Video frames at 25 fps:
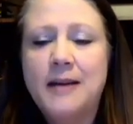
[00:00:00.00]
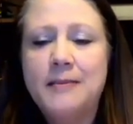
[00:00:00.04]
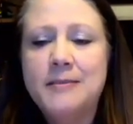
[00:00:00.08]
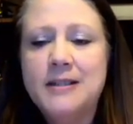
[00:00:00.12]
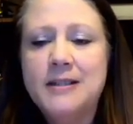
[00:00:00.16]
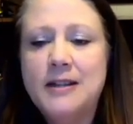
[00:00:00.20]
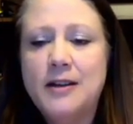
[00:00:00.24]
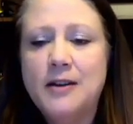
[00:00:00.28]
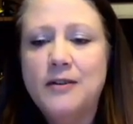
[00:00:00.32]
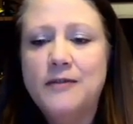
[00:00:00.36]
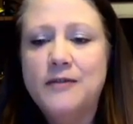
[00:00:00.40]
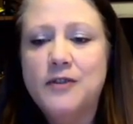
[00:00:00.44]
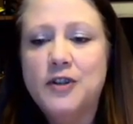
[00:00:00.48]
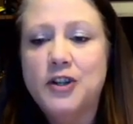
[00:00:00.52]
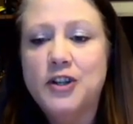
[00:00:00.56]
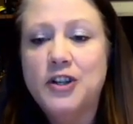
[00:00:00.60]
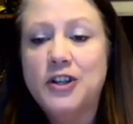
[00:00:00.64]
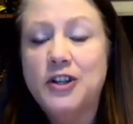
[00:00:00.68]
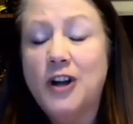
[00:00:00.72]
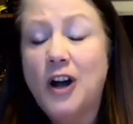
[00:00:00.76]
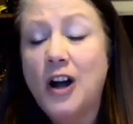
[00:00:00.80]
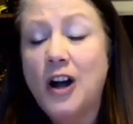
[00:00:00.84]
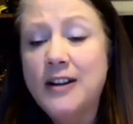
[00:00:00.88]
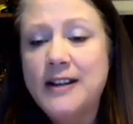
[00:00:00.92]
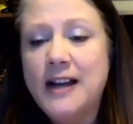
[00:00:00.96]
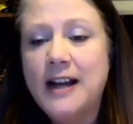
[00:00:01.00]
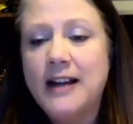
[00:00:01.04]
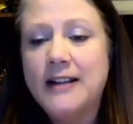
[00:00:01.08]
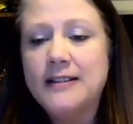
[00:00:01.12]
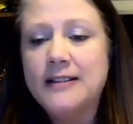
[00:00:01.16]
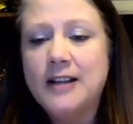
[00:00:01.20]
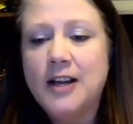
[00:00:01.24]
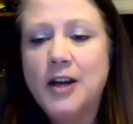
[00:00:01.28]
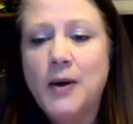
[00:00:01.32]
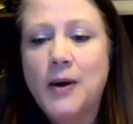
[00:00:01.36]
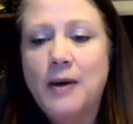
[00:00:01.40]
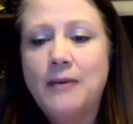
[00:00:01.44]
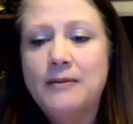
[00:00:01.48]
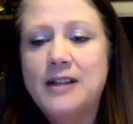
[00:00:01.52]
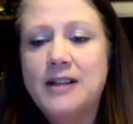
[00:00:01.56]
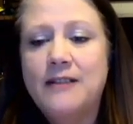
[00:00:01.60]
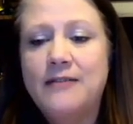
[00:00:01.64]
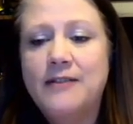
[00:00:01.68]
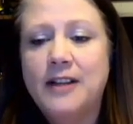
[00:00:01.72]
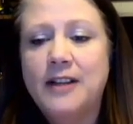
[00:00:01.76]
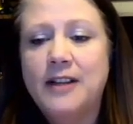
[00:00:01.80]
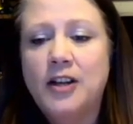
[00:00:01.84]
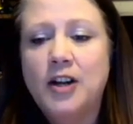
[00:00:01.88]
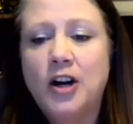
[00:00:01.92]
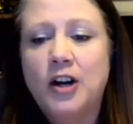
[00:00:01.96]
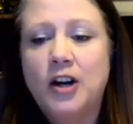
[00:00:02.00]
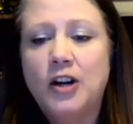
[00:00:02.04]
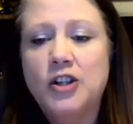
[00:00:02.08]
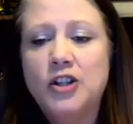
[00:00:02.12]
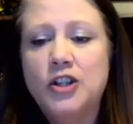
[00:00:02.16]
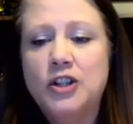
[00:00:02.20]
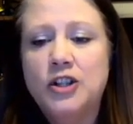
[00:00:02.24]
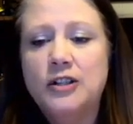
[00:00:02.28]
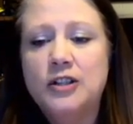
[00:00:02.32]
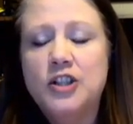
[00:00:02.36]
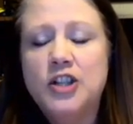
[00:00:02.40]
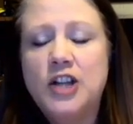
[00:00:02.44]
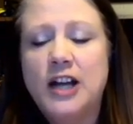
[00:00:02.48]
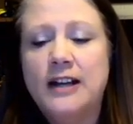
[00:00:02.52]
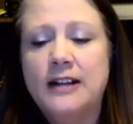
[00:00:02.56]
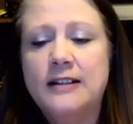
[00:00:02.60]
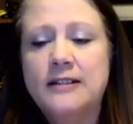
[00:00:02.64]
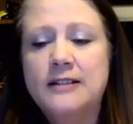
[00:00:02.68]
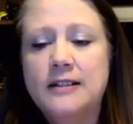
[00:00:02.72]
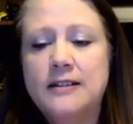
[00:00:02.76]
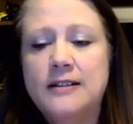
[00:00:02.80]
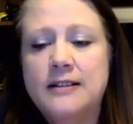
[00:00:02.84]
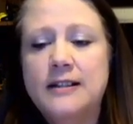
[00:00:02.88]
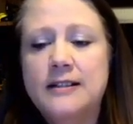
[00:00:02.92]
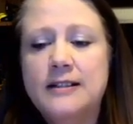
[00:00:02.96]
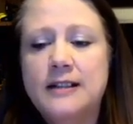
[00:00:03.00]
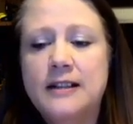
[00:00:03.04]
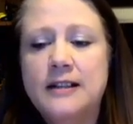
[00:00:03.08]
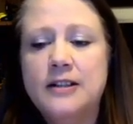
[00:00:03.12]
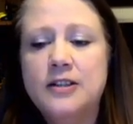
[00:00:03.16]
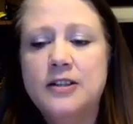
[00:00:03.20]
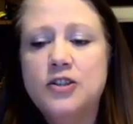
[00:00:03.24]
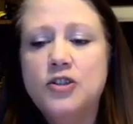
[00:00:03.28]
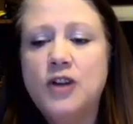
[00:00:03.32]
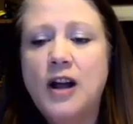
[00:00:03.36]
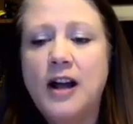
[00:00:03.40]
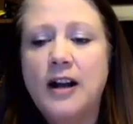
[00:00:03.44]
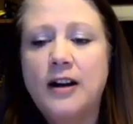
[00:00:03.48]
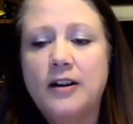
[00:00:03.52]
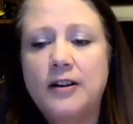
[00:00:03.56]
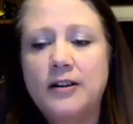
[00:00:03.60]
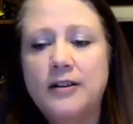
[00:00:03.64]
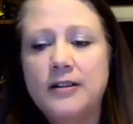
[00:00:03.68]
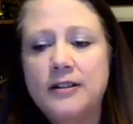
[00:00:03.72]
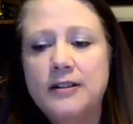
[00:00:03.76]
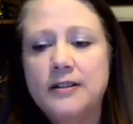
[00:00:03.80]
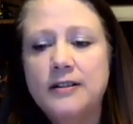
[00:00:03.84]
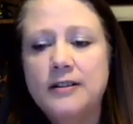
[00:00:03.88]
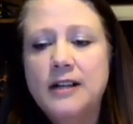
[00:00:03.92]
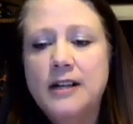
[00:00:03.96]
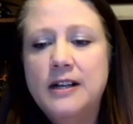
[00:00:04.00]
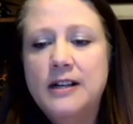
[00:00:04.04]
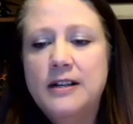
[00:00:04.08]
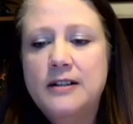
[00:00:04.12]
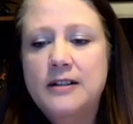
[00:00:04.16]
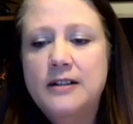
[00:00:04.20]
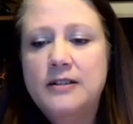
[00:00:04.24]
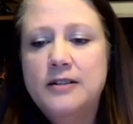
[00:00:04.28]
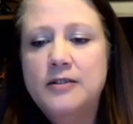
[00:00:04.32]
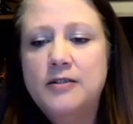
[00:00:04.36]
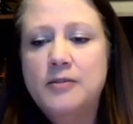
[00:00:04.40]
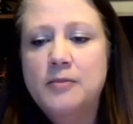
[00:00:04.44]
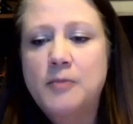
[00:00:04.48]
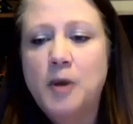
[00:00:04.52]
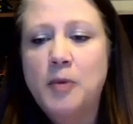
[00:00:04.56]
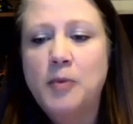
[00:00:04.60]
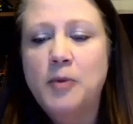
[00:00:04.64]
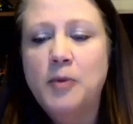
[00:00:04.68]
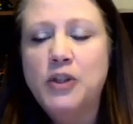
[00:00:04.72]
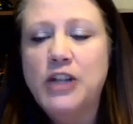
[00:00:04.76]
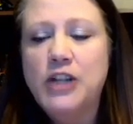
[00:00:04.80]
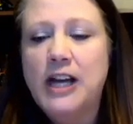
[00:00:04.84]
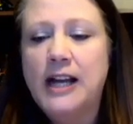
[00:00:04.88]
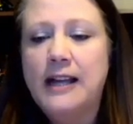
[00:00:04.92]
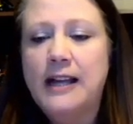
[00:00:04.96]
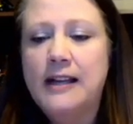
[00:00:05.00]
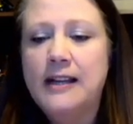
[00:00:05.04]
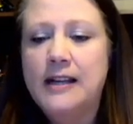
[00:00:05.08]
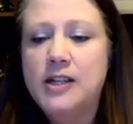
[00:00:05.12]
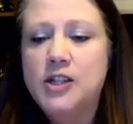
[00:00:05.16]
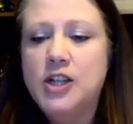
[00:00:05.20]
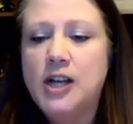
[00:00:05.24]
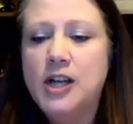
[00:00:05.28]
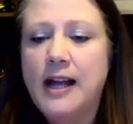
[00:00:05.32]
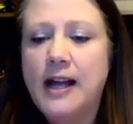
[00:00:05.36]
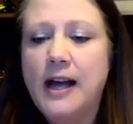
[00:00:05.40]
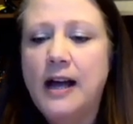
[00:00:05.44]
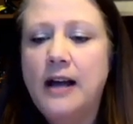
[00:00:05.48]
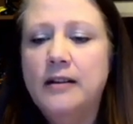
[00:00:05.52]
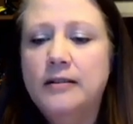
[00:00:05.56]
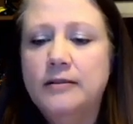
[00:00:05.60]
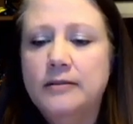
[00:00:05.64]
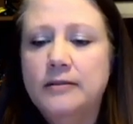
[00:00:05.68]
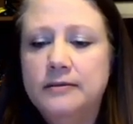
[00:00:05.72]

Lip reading: So if you're on DAXCO, I would definitely encourage you to check into the attendance tracker to do the mobile check-in and check out.